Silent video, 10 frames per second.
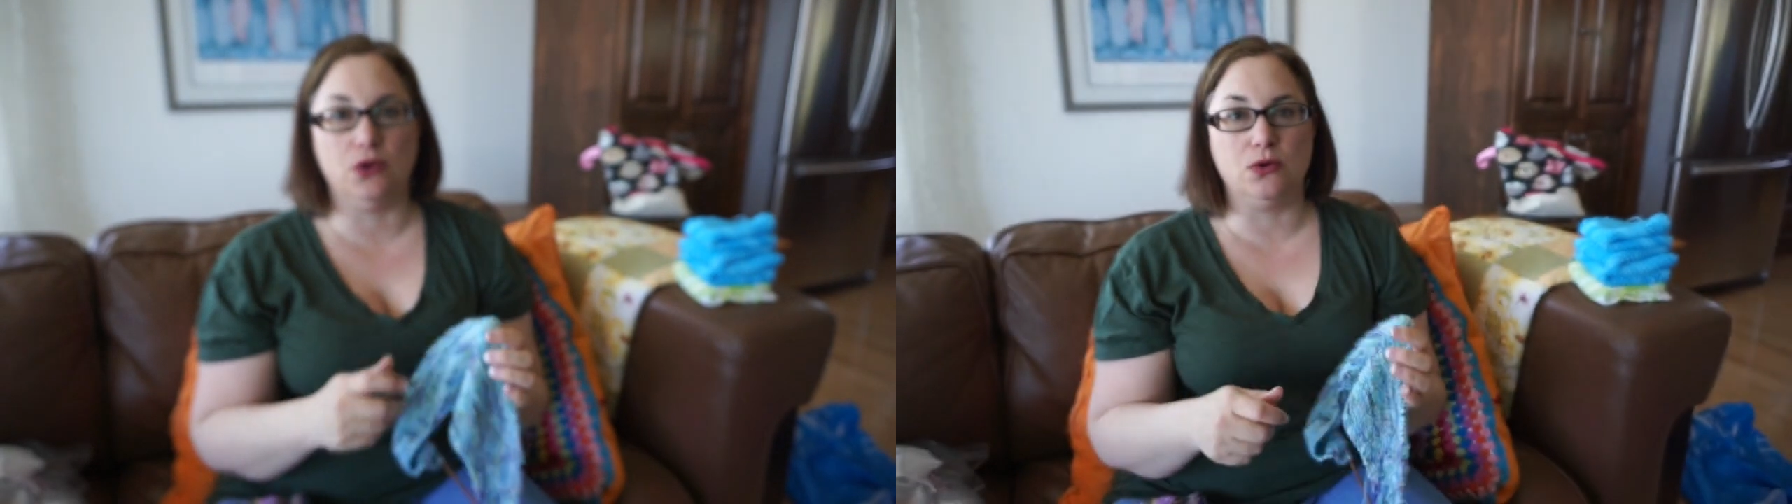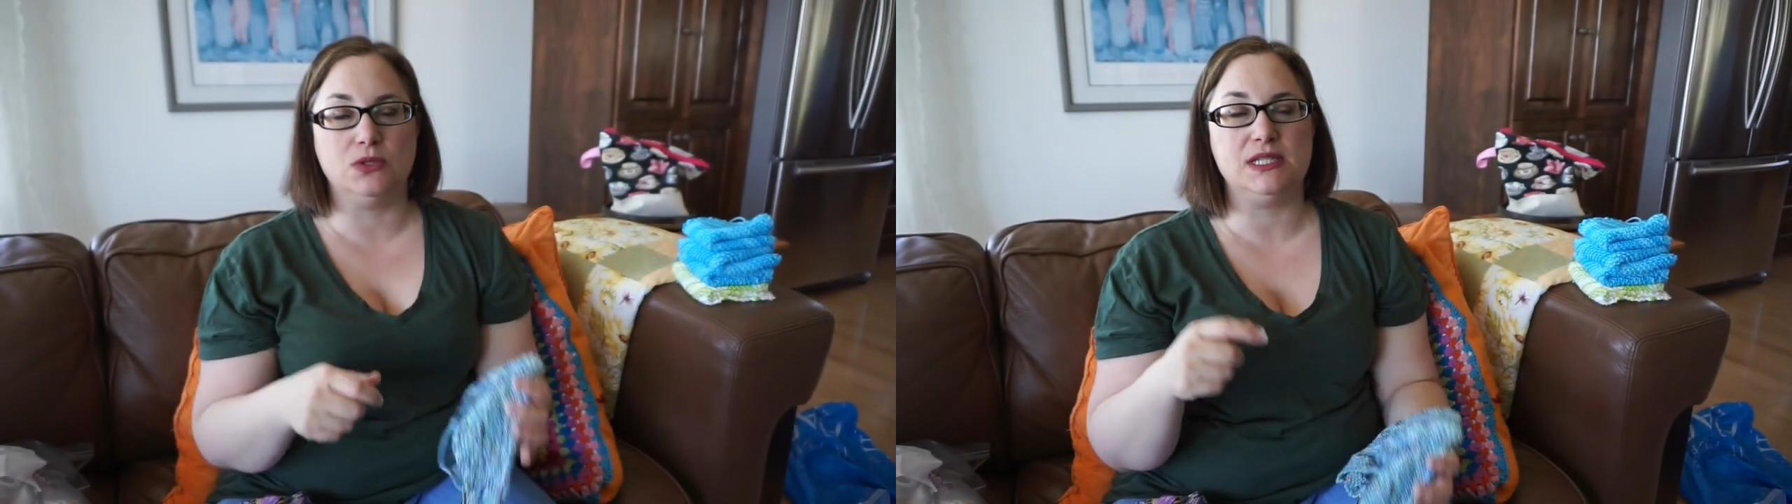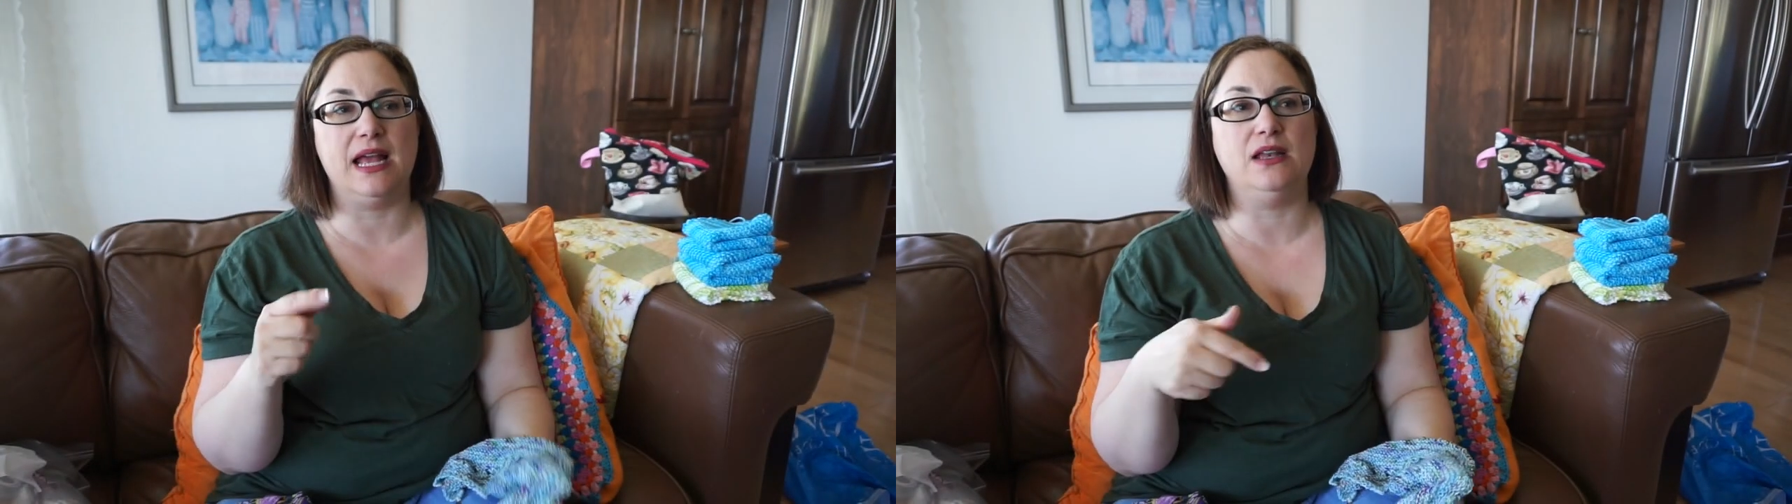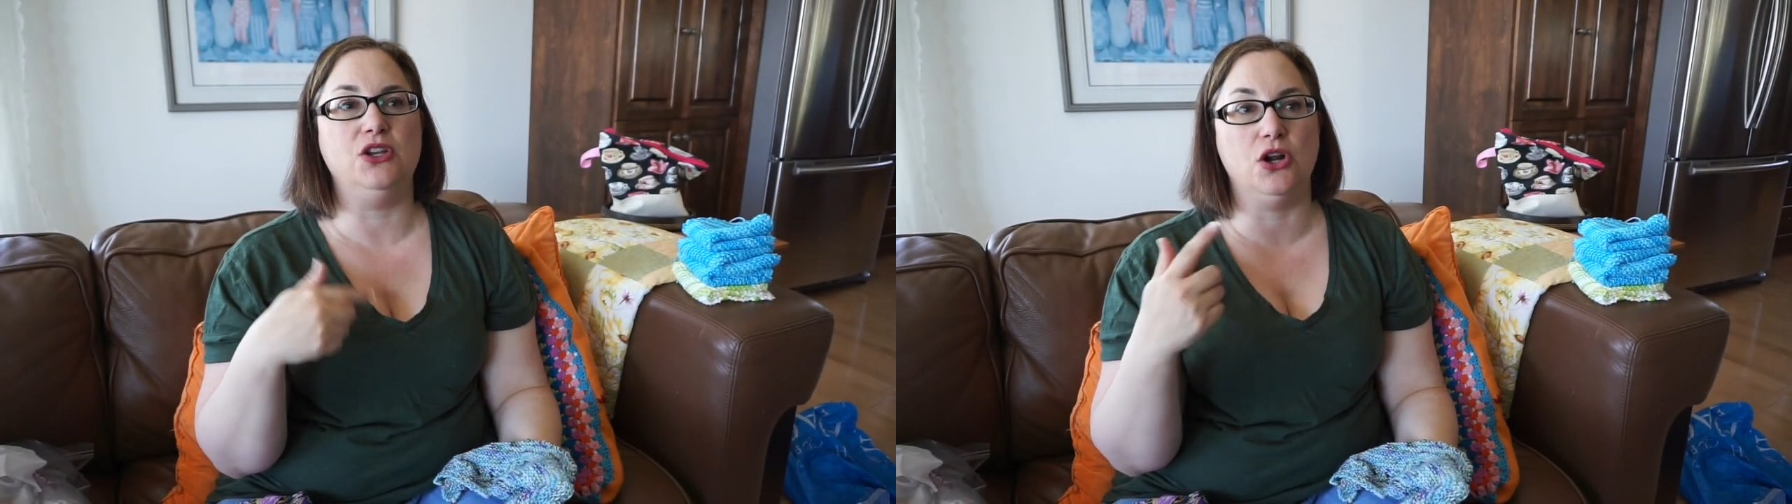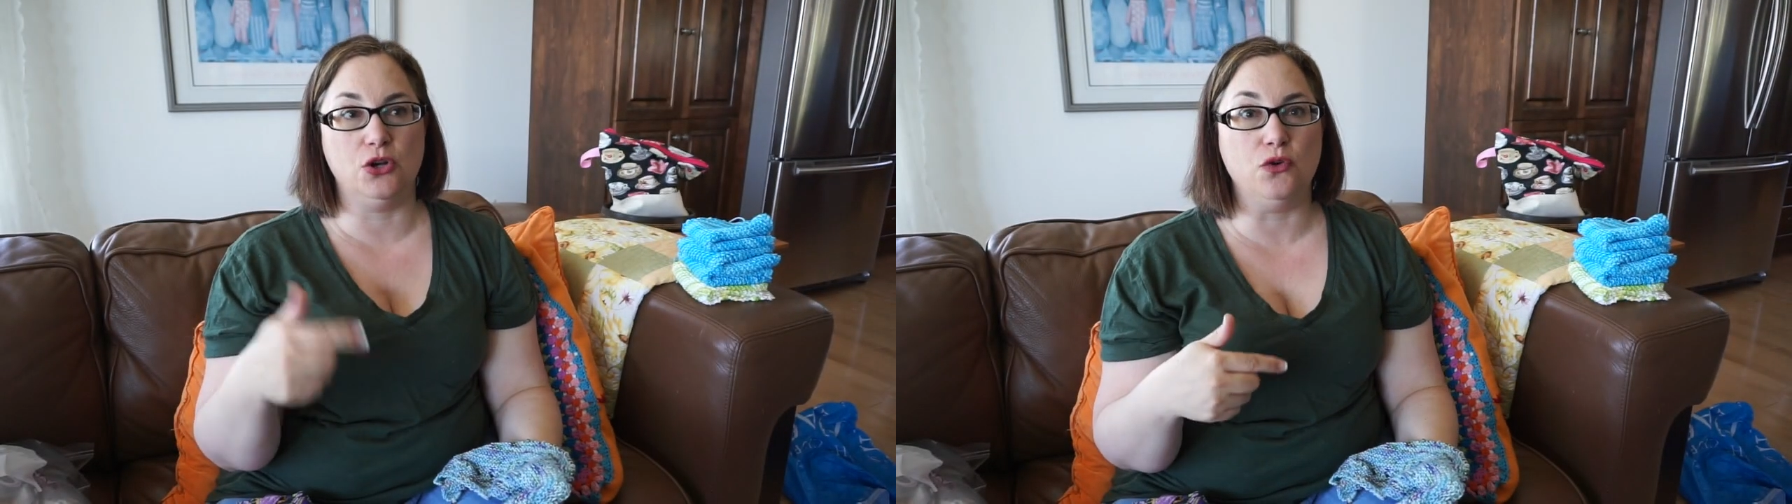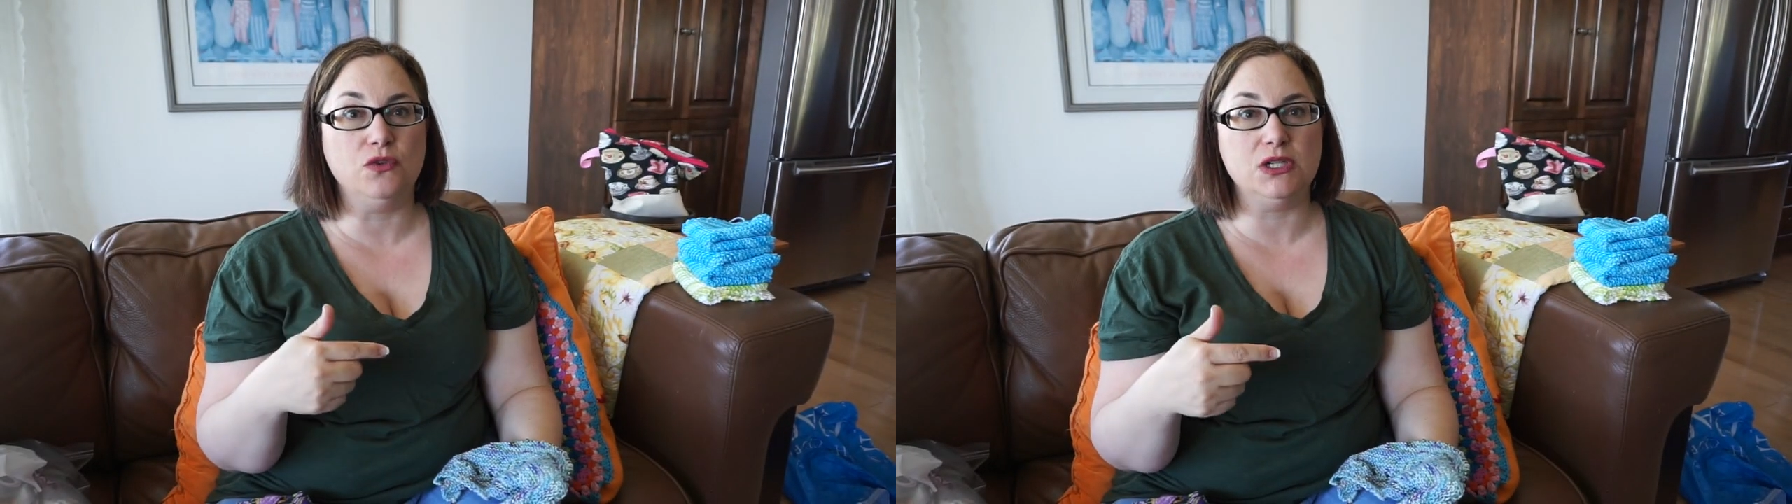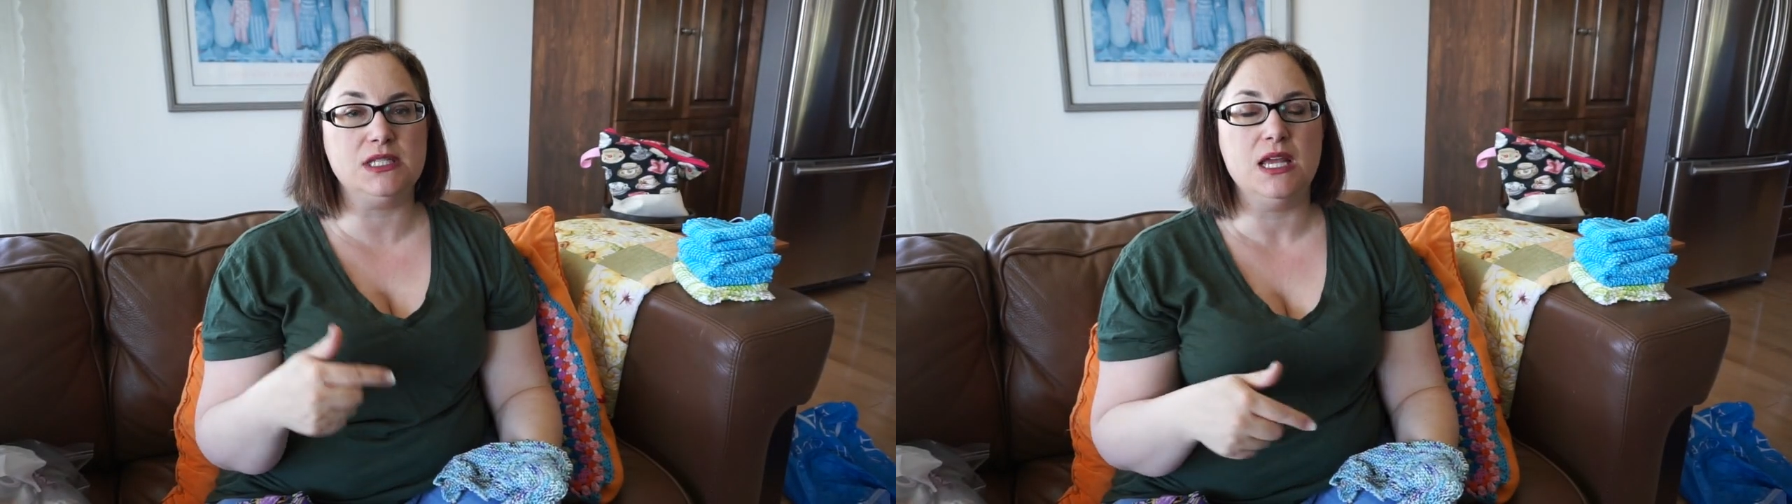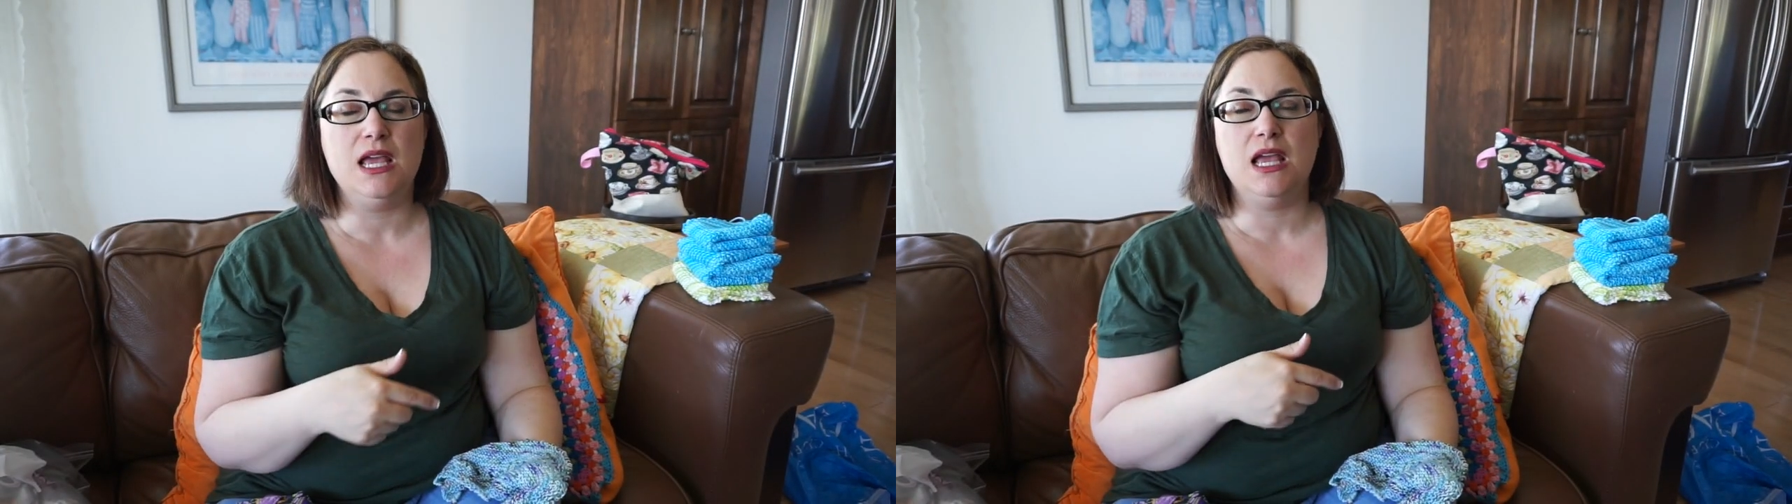rows and yarn overs